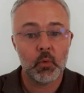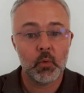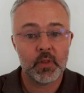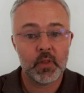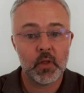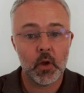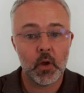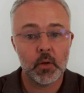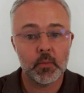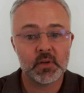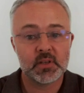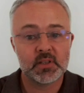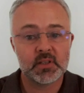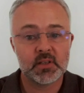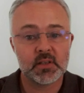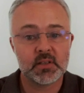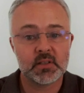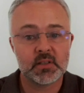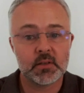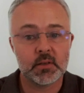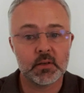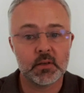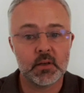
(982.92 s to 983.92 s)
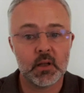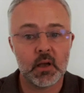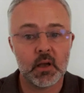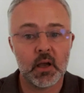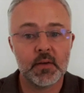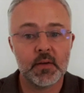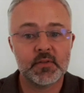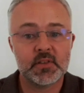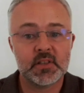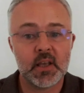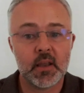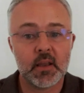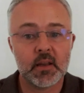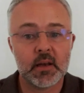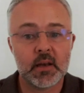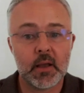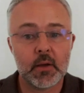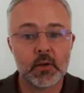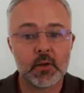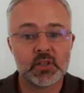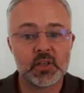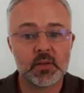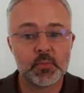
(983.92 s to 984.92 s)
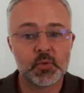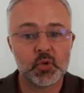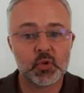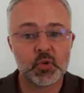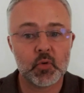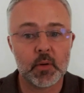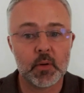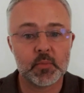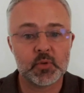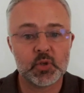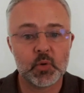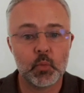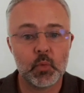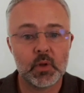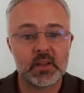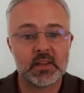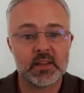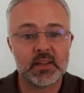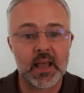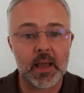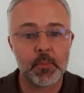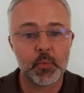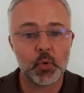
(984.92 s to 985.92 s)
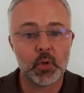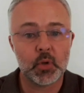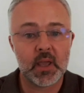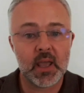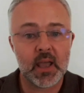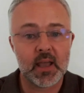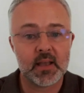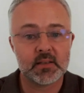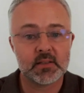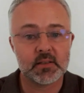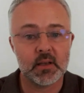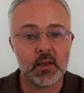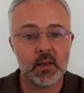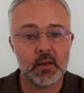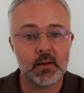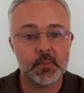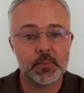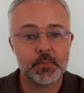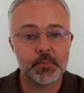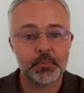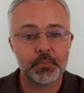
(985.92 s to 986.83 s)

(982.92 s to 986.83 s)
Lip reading: with Home Assistant, I've taken out a subscription with Nabucasa.